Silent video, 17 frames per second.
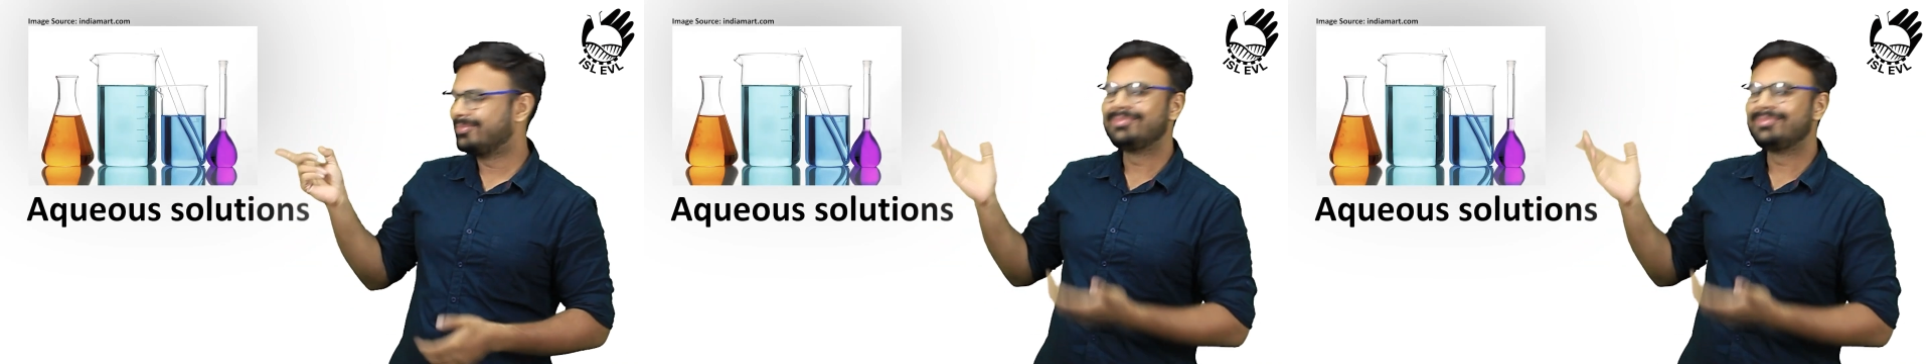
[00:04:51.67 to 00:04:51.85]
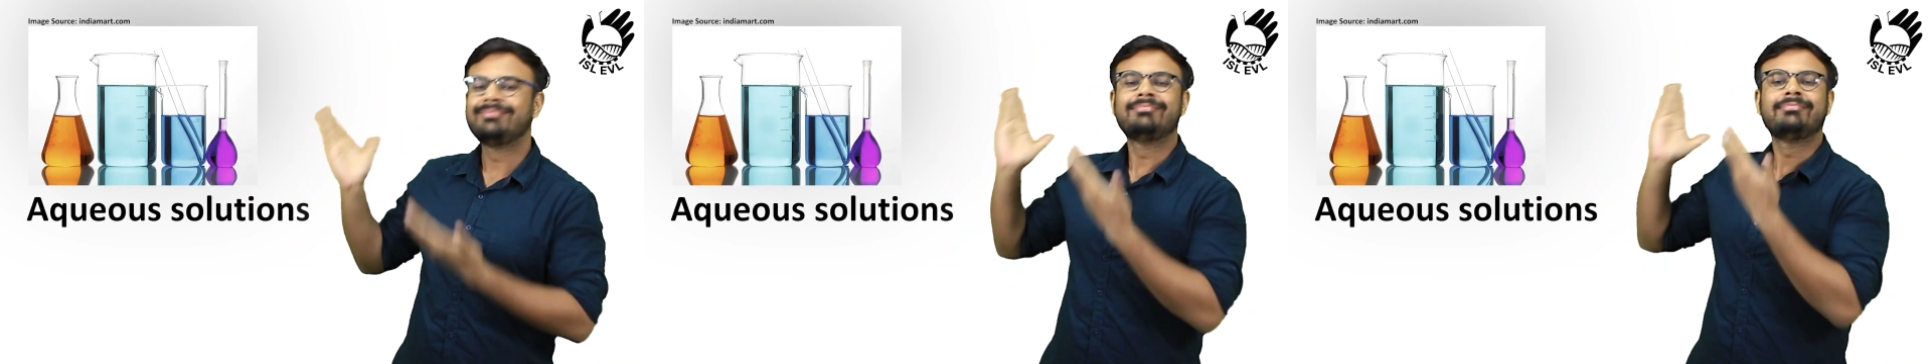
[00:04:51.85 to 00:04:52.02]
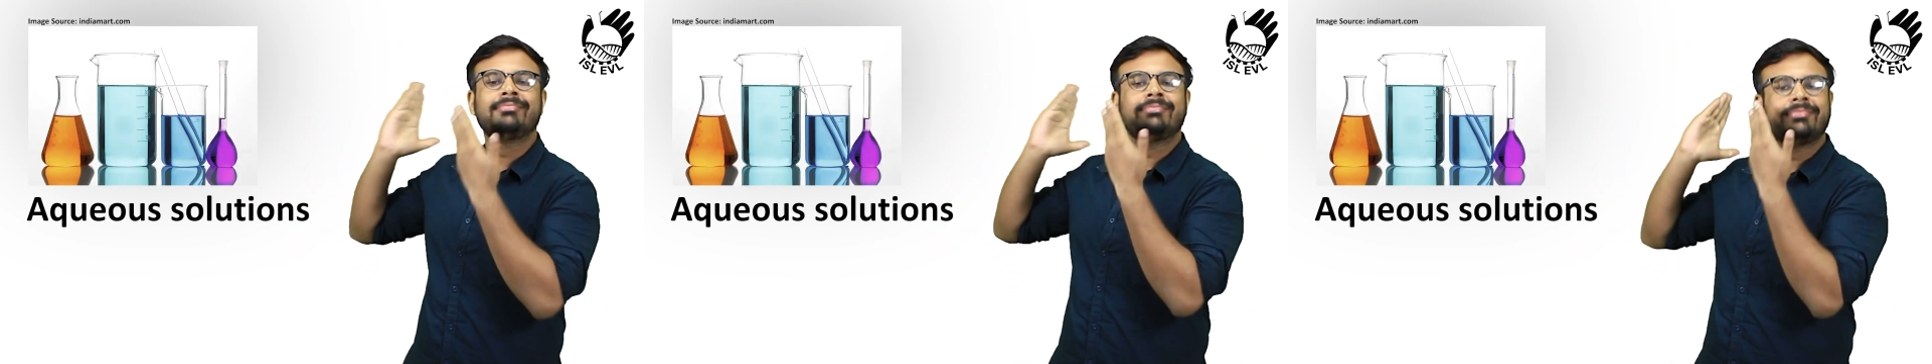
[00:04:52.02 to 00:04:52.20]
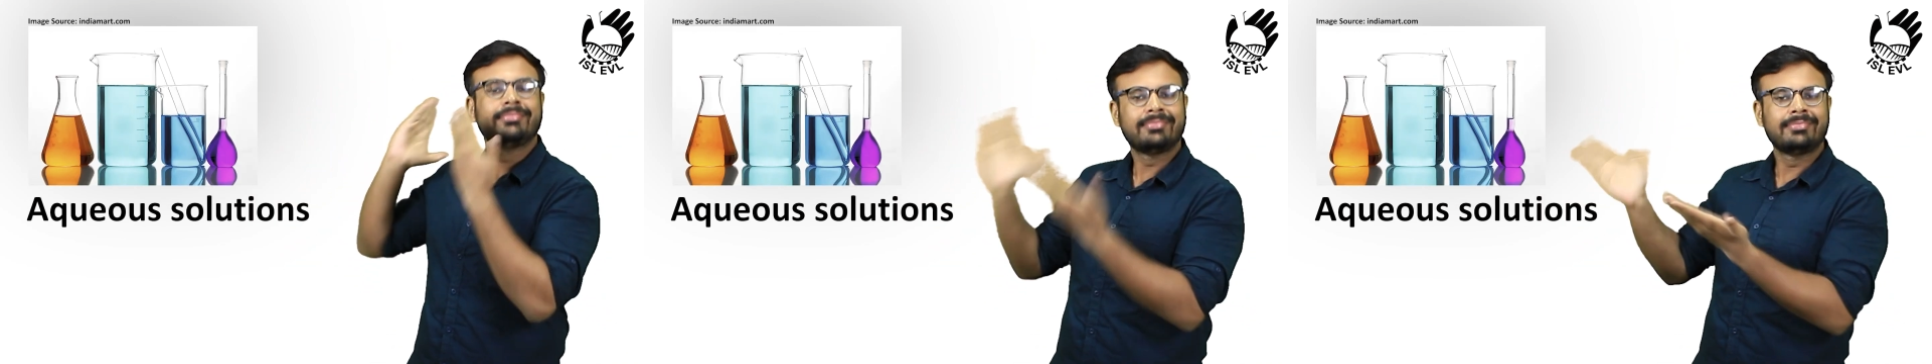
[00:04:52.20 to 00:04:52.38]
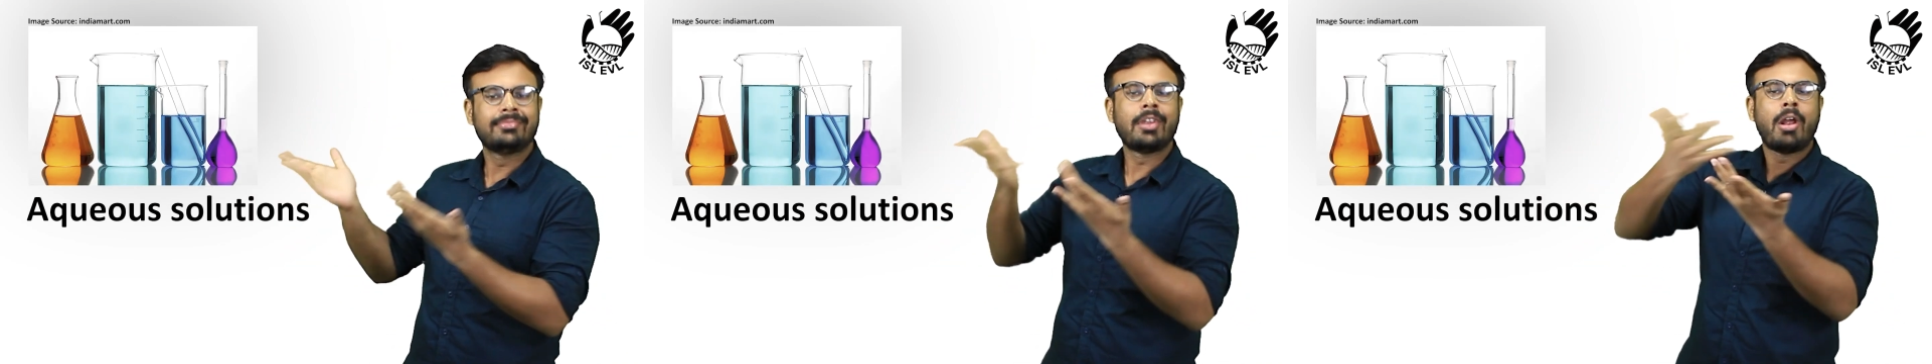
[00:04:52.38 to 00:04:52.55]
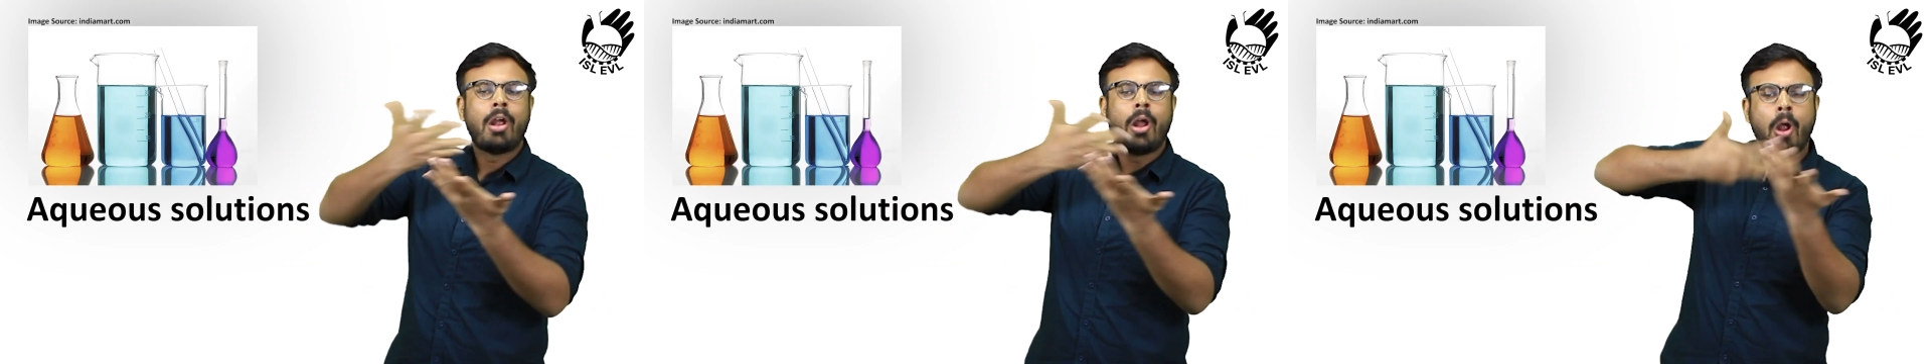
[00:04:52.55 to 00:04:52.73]
and which part
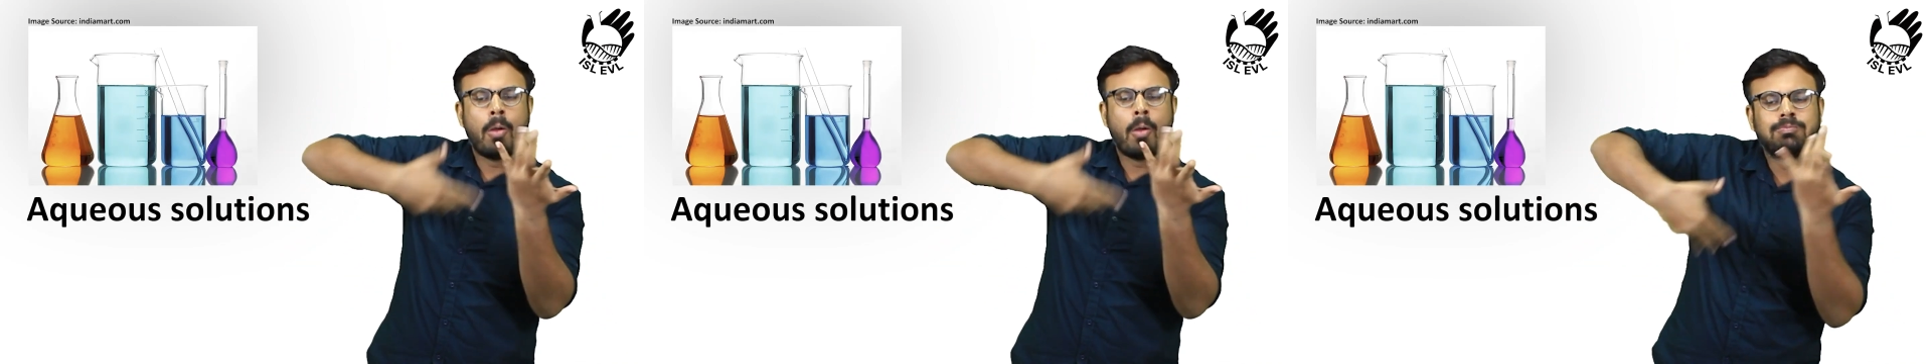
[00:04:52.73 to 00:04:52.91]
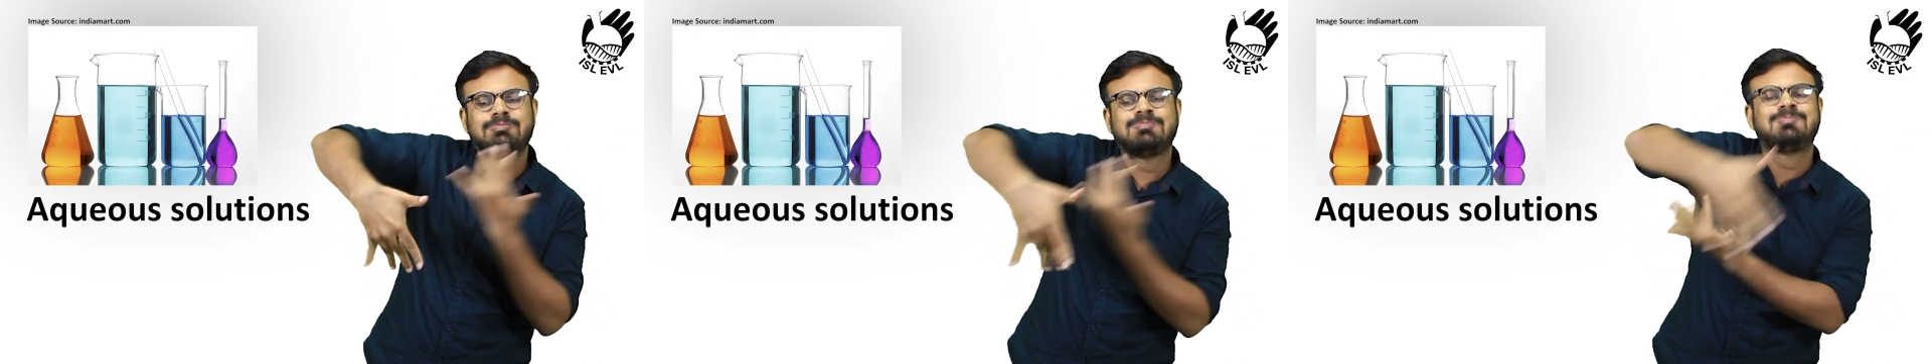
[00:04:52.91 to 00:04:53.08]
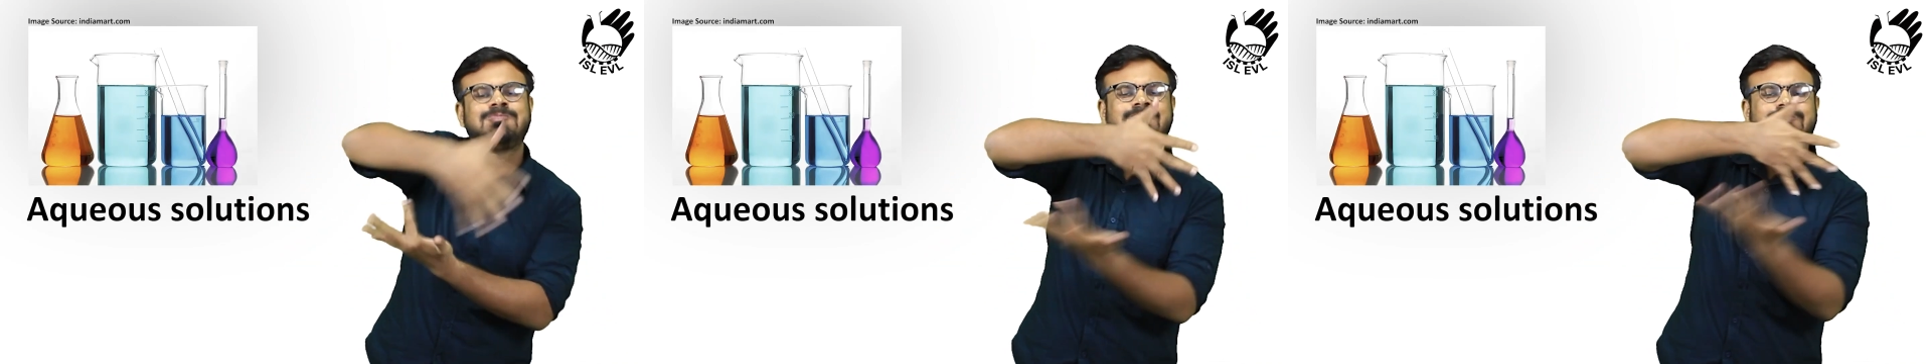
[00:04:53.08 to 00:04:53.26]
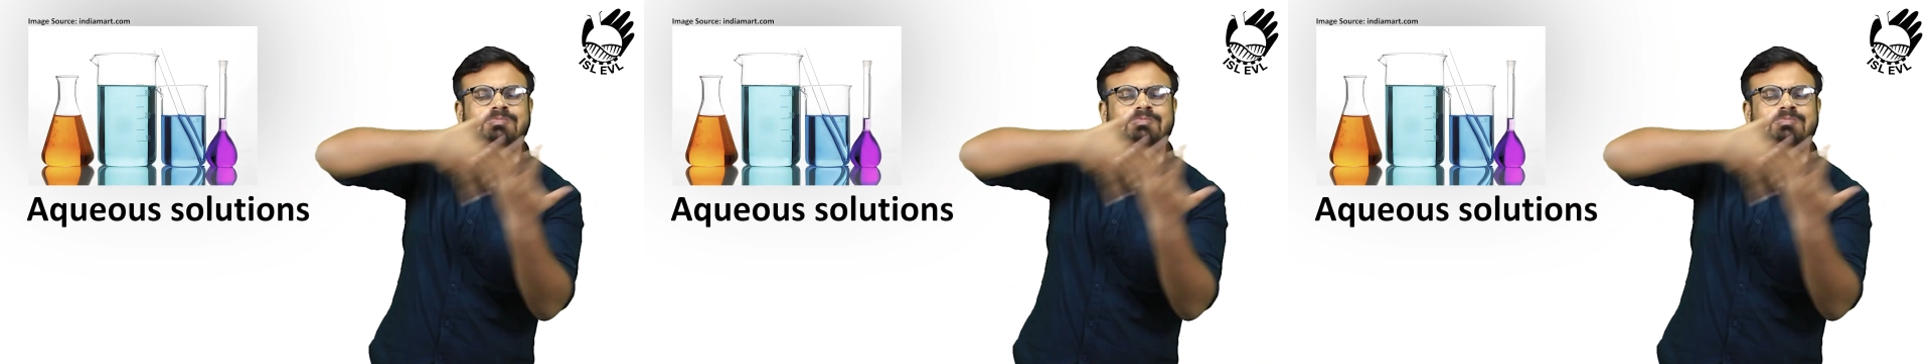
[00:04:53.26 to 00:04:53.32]
is the solvent.